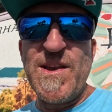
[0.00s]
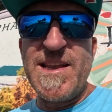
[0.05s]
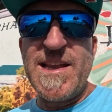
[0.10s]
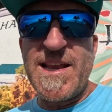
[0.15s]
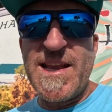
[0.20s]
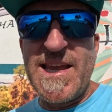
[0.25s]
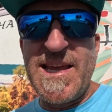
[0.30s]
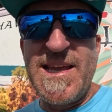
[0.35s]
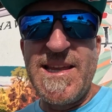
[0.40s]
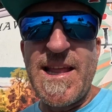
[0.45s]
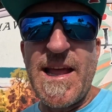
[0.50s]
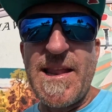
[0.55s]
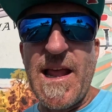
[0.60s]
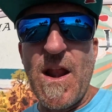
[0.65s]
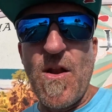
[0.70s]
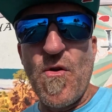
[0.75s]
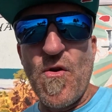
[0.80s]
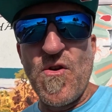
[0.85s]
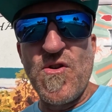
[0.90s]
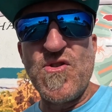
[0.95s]
the key that I
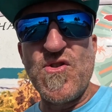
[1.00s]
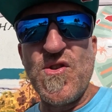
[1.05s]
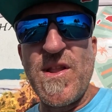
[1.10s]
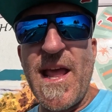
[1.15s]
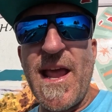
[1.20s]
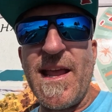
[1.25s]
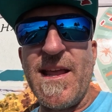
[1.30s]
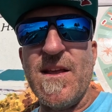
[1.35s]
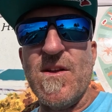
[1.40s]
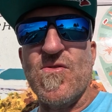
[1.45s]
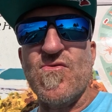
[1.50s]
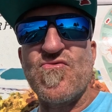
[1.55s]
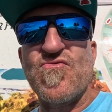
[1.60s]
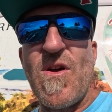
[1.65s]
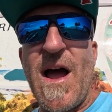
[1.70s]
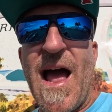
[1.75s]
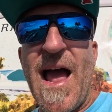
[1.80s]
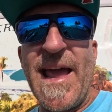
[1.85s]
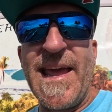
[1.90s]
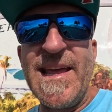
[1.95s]
learned today.
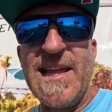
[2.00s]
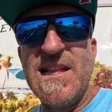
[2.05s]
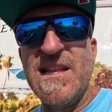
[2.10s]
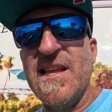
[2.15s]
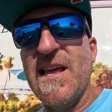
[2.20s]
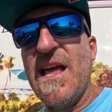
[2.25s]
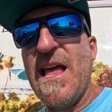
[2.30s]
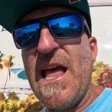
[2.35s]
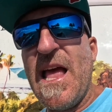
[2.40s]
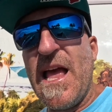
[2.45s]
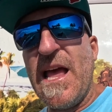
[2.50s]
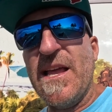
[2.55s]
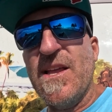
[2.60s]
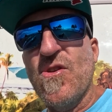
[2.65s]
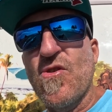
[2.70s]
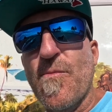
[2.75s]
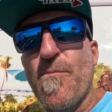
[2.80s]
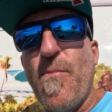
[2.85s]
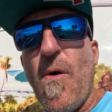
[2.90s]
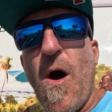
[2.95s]
Ride
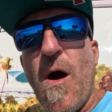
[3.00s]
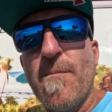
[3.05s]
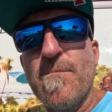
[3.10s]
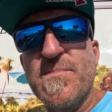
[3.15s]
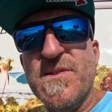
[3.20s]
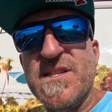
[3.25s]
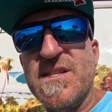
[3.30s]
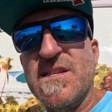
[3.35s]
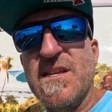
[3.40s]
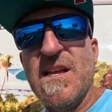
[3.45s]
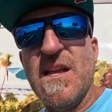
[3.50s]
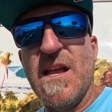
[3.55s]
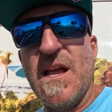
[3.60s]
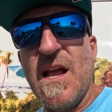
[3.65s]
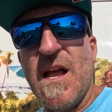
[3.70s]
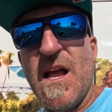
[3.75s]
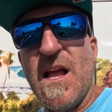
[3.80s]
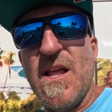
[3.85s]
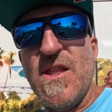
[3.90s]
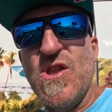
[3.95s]
your bumps
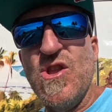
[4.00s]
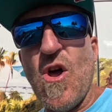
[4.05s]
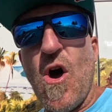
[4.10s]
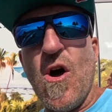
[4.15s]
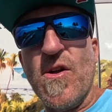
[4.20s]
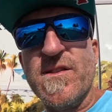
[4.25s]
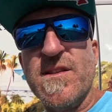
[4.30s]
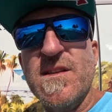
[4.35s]
not